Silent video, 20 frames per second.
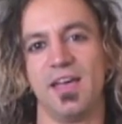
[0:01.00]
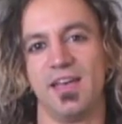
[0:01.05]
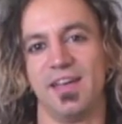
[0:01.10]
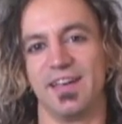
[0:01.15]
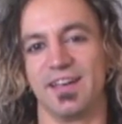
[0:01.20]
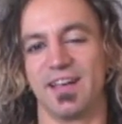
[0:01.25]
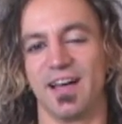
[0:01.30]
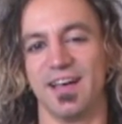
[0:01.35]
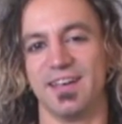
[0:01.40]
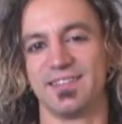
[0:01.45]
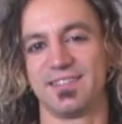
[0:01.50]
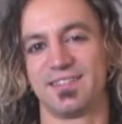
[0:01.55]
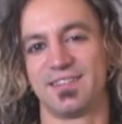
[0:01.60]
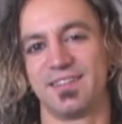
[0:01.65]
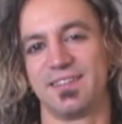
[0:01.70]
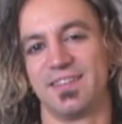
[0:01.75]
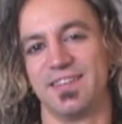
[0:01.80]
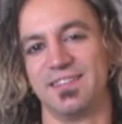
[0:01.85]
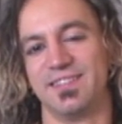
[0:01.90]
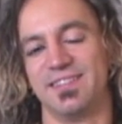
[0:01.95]
Hey
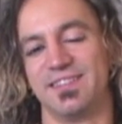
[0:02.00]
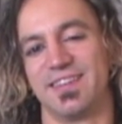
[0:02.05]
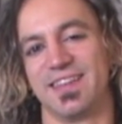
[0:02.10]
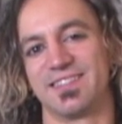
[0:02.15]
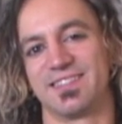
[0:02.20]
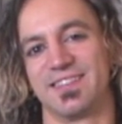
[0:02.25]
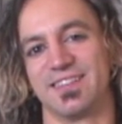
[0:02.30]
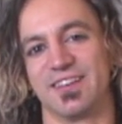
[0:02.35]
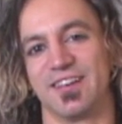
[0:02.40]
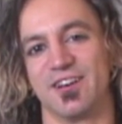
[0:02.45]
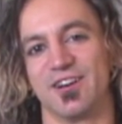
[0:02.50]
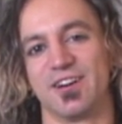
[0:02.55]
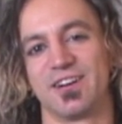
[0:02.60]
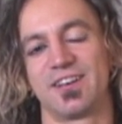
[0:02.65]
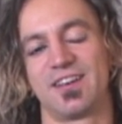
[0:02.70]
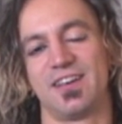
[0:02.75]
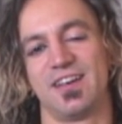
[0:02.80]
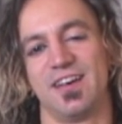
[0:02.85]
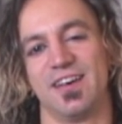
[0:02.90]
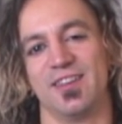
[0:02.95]
guys, this is Destin
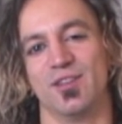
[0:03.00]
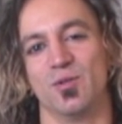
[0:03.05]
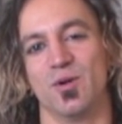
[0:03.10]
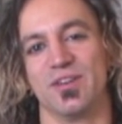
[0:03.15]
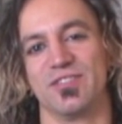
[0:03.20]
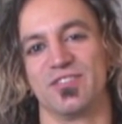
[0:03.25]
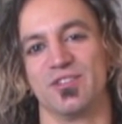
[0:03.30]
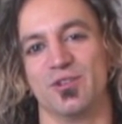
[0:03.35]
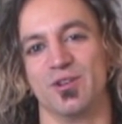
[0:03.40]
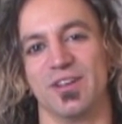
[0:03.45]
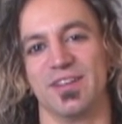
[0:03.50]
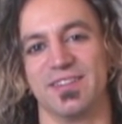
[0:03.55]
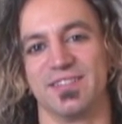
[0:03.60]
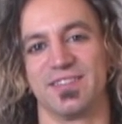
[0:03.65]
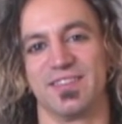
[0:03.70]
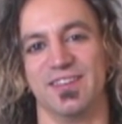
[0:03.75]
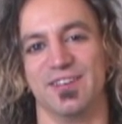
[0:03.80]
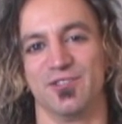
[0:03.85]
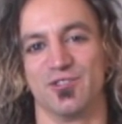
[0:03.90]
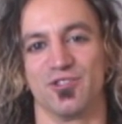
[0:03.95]
Garrick, otherwise known
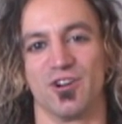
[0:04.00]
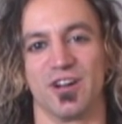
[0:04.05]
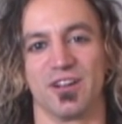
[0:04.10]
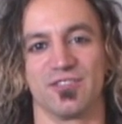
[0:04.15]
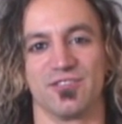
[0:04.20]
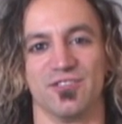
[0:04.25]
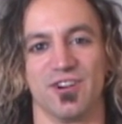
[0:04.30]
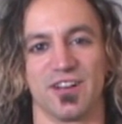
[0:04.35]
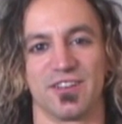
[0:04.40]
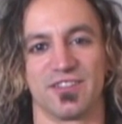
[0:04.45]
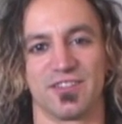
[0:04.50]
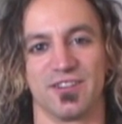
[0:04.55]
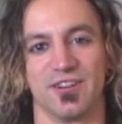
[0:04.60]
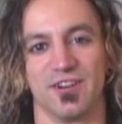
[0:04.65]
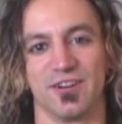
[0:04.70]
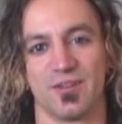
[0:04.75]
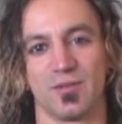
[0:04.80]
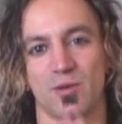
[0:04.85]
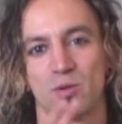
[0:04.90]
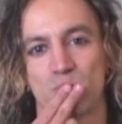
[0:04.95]
as the Erotic
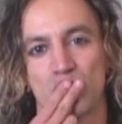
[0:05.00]
Rockstar.